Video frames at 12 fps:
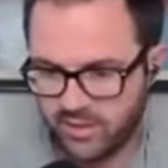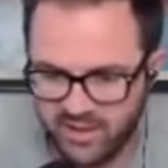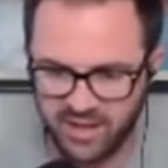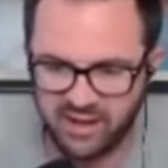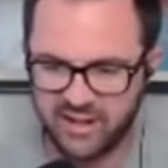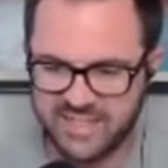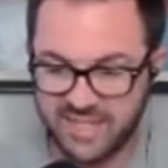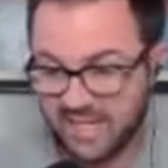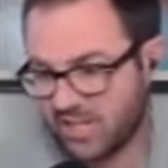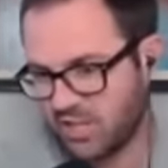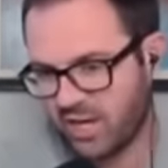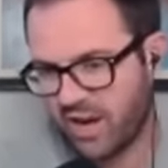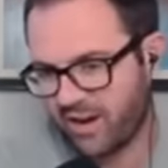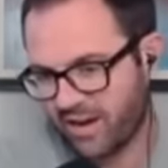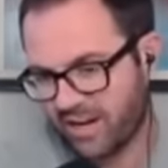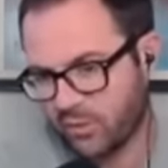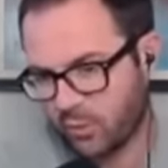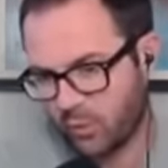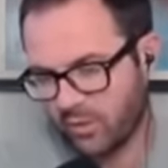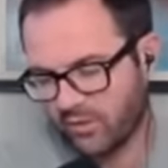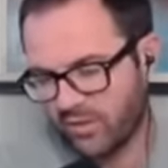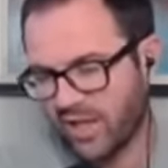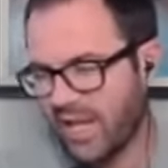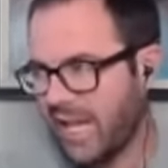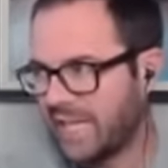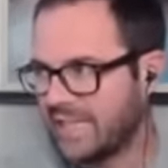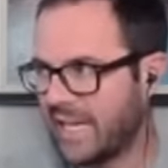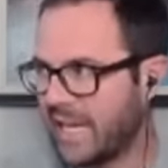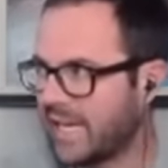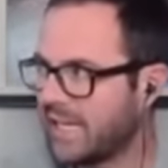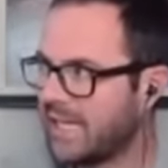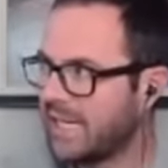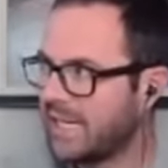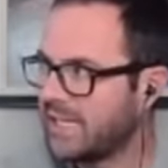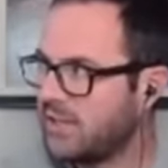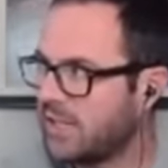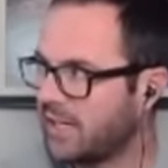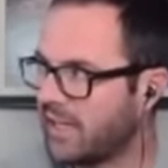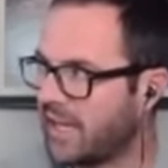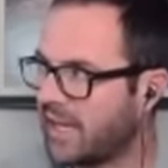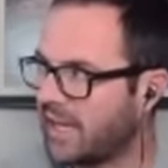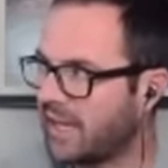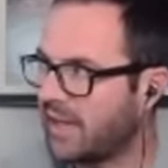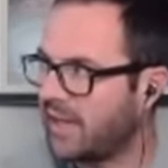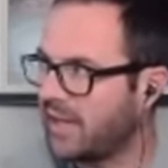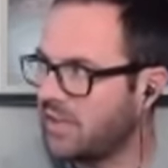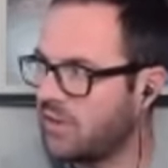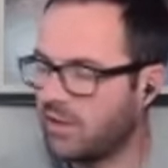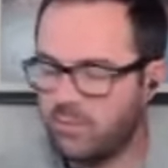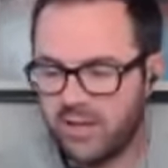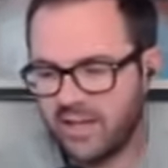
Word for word: You know, it's like a generic sort of like you can like uh, you can be